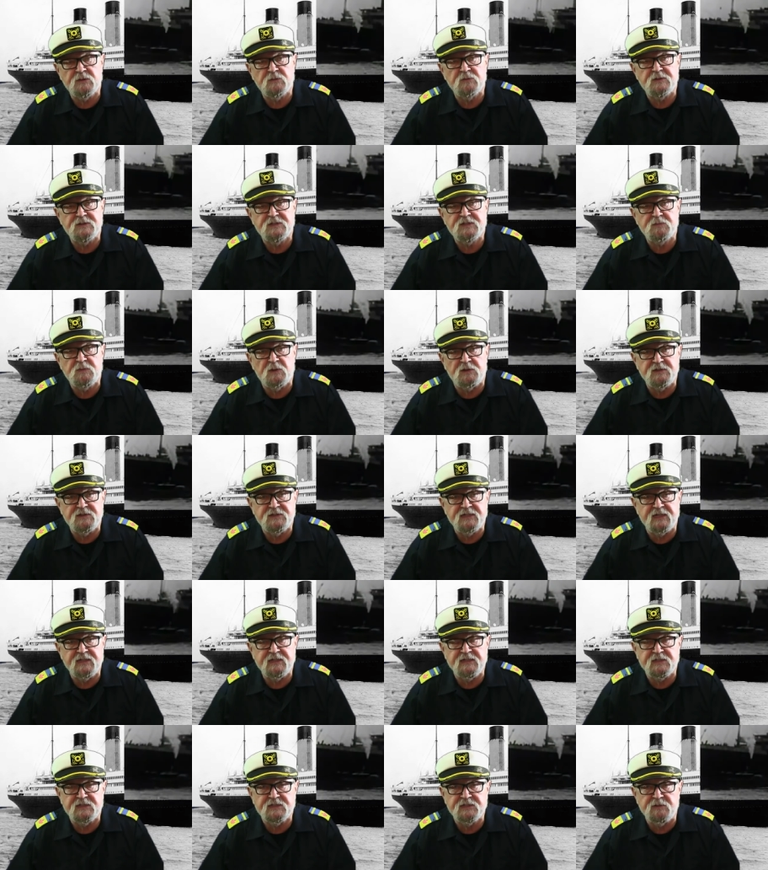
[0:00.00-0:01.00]
was
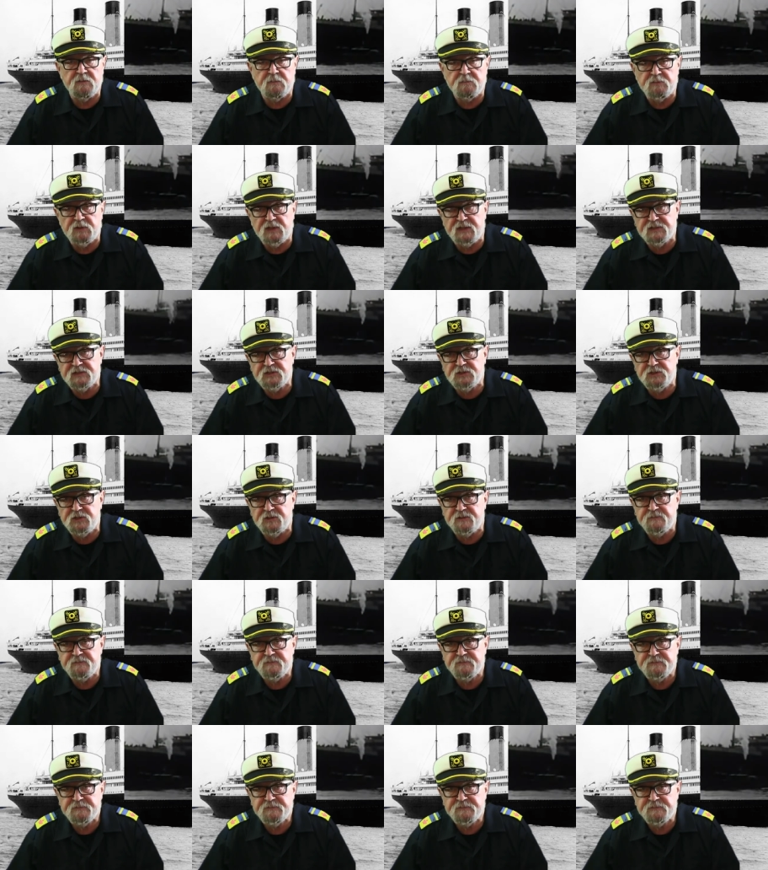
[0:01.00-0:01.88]
spontaneous combustion.